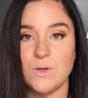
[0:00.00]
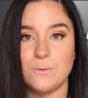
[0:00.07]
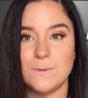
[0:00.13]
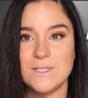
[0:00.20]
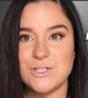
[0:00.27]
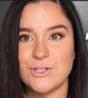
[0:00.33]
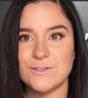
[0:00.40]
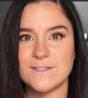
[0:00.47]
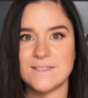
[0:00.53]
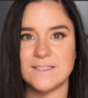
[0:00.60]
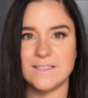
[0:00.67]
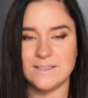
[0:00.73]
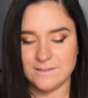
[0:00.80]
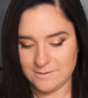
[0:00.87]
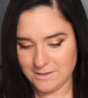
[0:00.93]
we shall
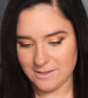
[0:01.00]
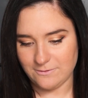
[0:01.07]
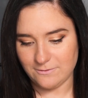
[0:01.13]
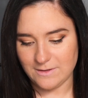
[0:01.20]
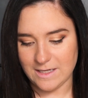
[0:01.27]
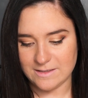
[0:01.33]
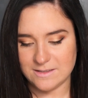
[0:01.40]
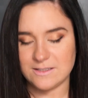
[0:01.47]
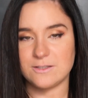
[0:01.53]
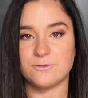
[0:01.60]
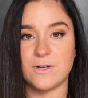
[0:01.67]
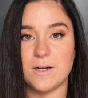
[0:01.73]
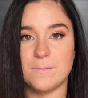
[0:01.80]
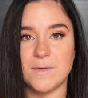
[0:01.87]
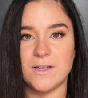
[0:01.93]
see if that's the
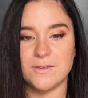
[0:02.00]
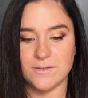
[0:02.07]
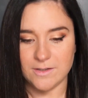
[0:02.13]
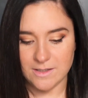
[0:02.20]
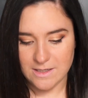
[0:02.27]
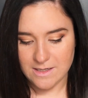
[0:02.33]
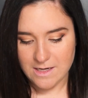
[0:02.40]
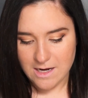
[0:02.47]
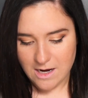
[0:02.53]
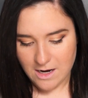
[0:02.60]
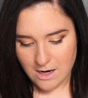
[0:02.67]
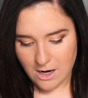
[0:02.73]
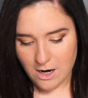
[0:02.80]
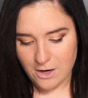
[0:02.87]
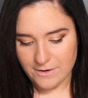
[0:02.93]
right month.
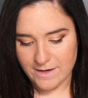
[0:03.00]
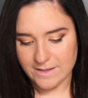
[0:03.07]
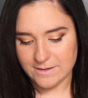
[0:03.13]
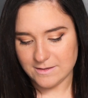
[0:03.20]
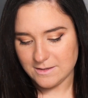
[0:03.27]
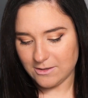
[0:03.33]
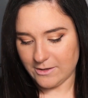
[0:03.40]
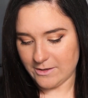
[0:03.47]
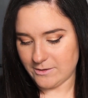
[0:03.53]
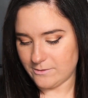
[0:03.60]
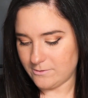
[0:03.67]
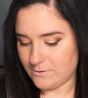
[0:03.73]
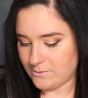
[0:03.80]
Alright, so